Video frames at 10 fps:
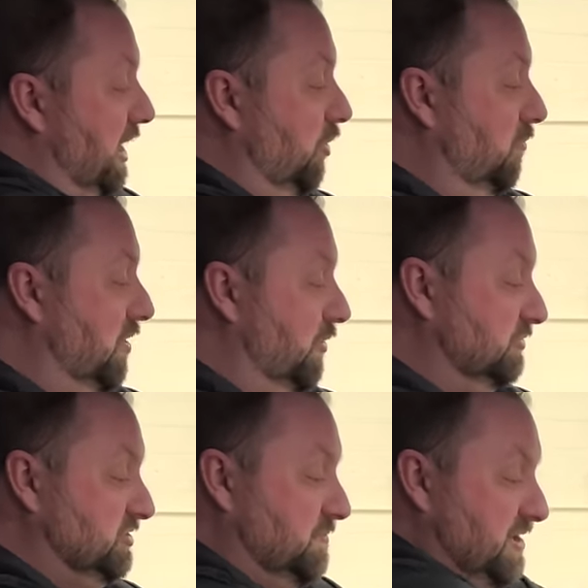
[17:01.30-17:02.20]
elbow
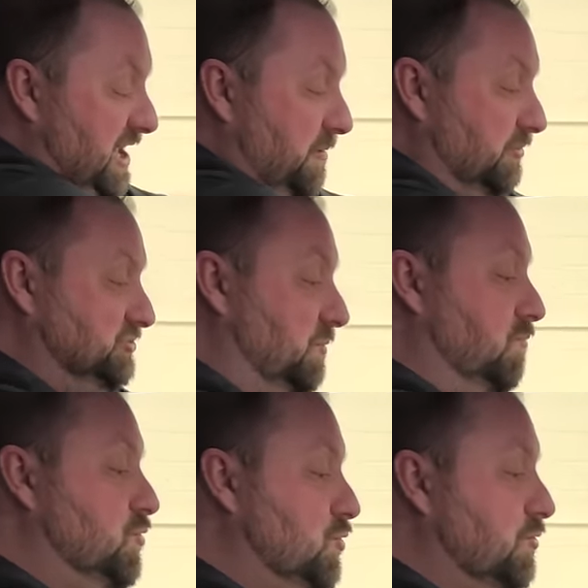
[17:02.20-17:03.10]
to be able to
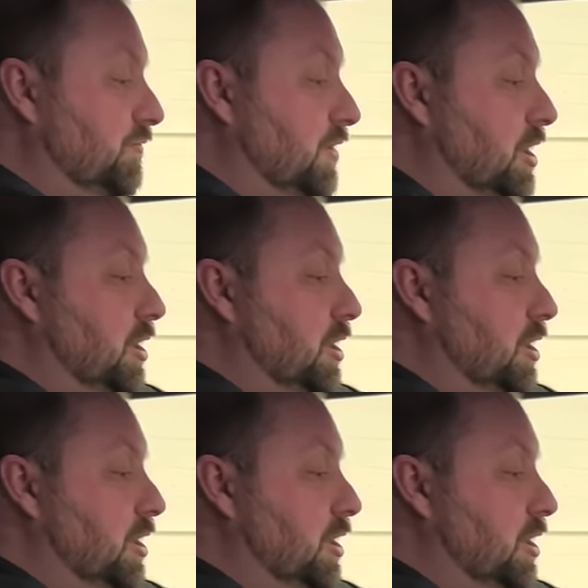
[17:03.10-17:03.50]
move